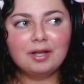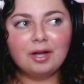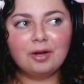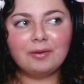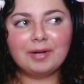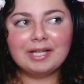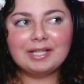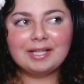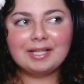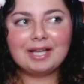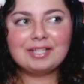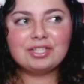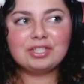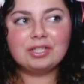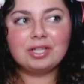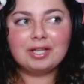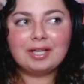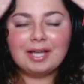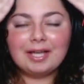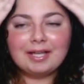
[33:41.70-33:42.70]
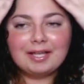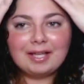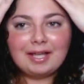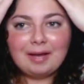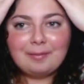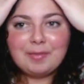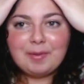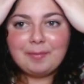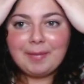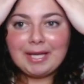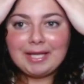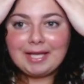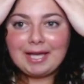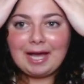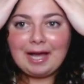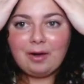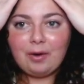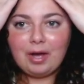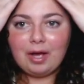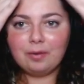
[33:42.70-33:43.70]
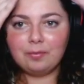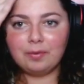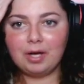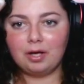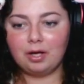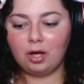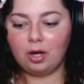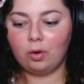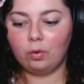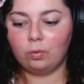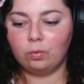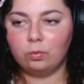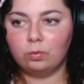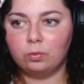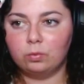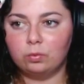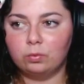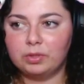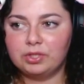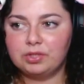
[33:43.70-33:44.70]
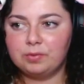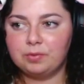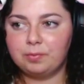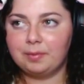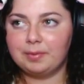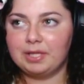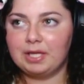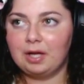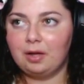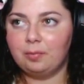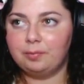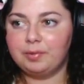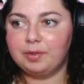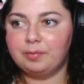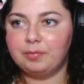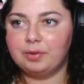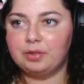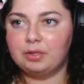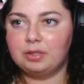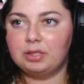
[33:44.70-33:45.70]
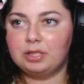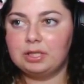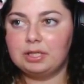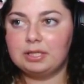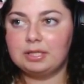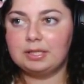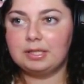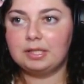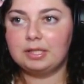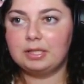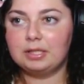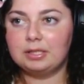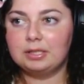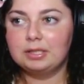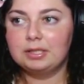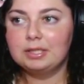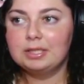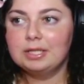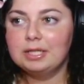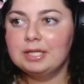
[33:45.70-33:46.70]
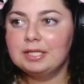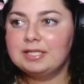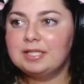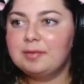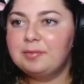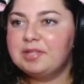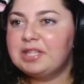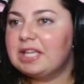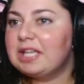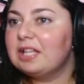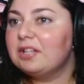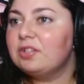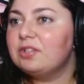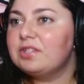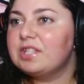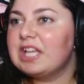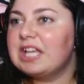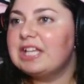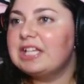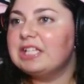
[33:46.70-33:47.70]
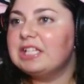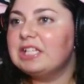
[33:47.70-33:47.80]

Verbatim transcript: All right, guys, look at... I'm in my cow era. Oh, we should probably help people, huh? See, but the killer's in